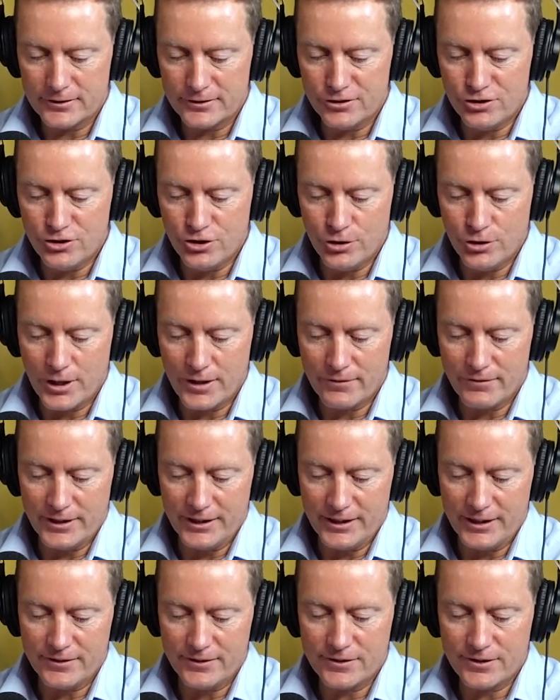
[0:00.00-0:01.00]
Do you have
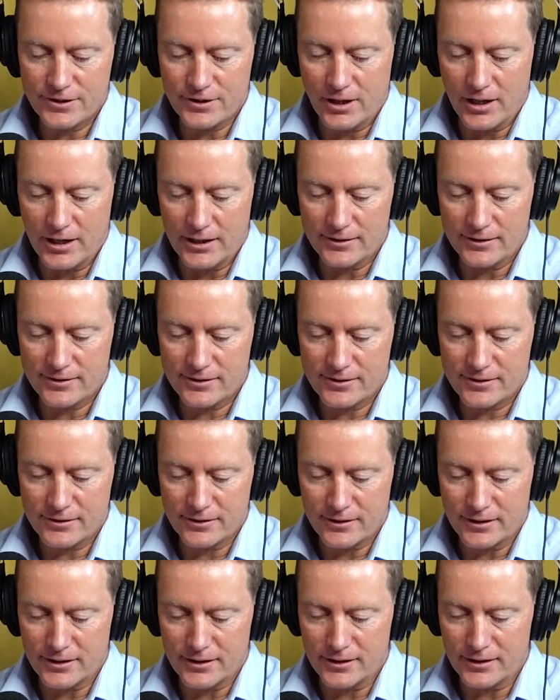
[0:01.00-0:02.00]
any insights
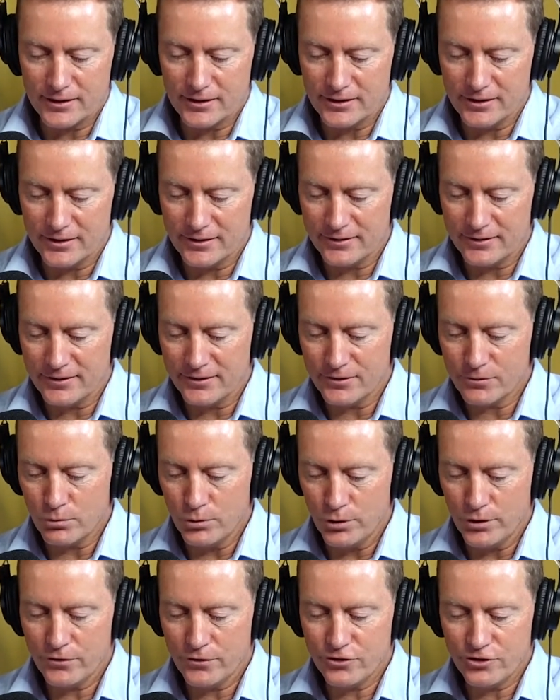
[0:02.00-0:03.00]
that's
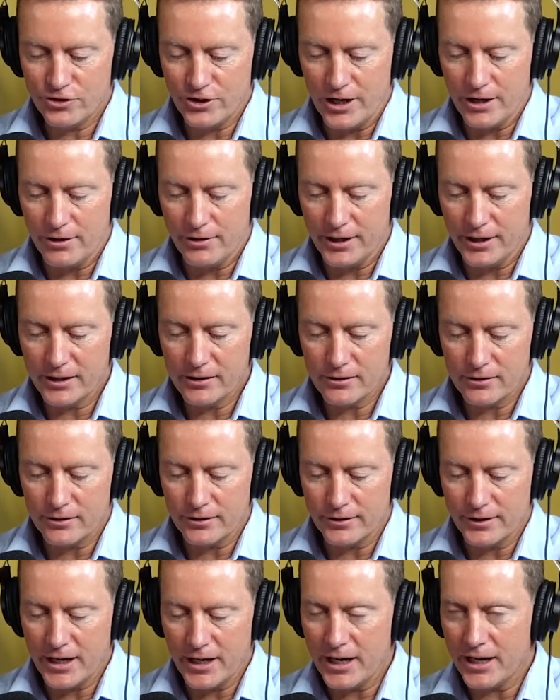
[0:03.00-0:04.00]
worth sharing
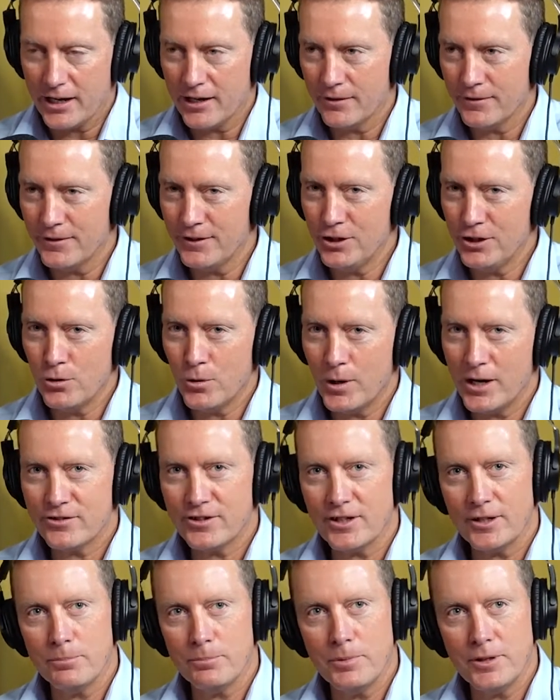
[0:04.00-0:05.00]
on how the
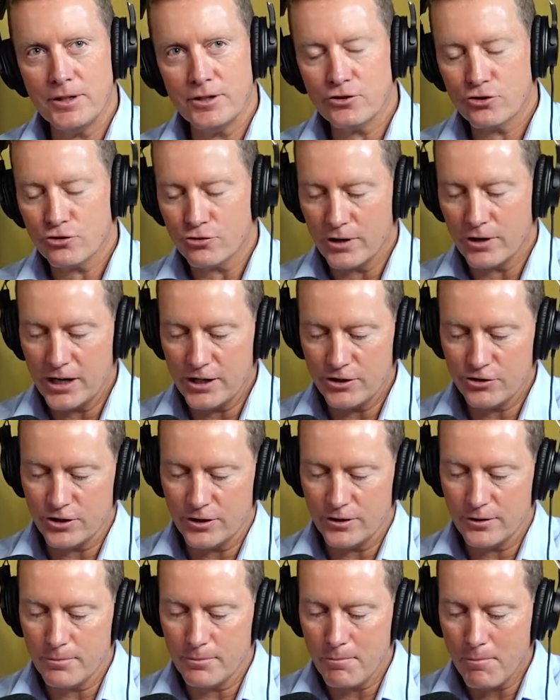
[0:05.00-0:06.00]
US
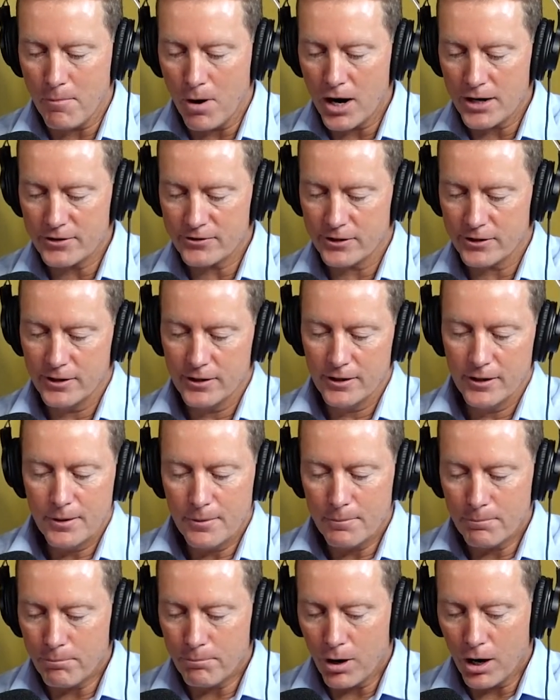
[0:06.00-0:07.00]
administration might
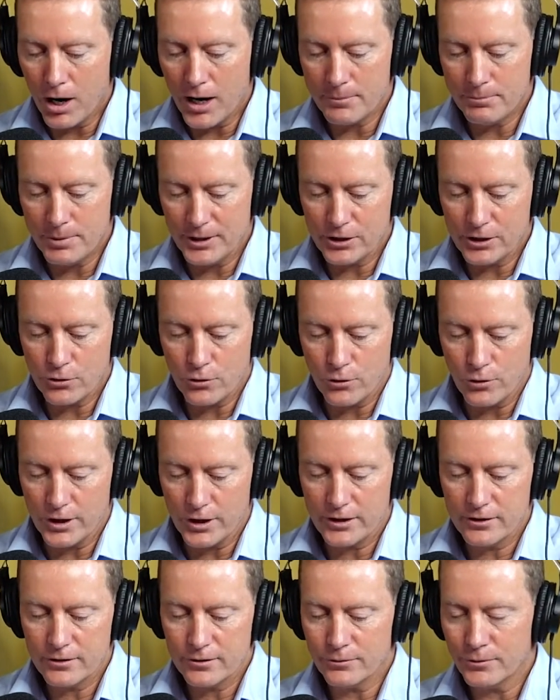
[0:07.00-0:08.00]
buy
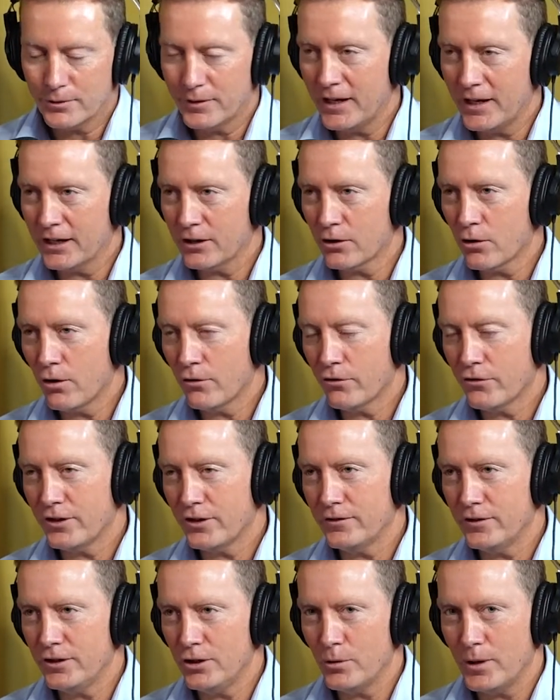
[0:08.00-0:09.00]
Bitcoin without
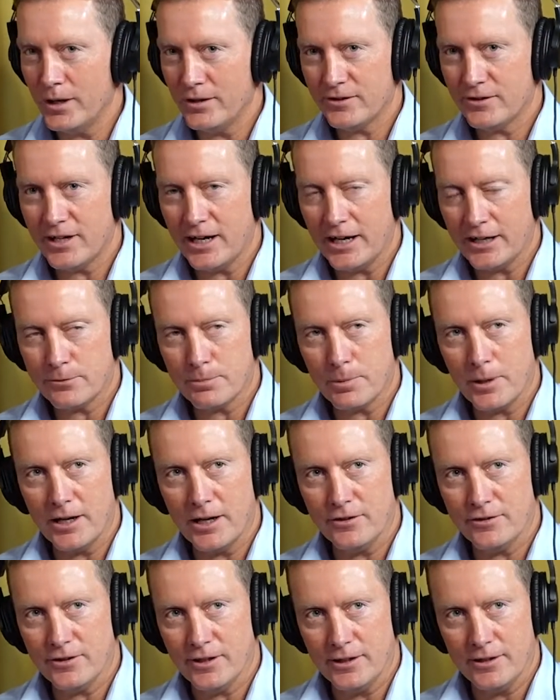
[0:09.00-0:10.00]
costing the US
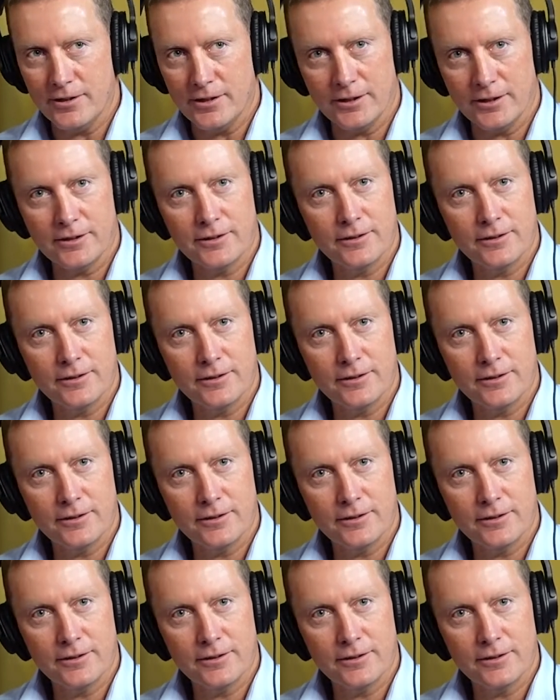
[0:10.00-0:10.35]
taxpayers anything?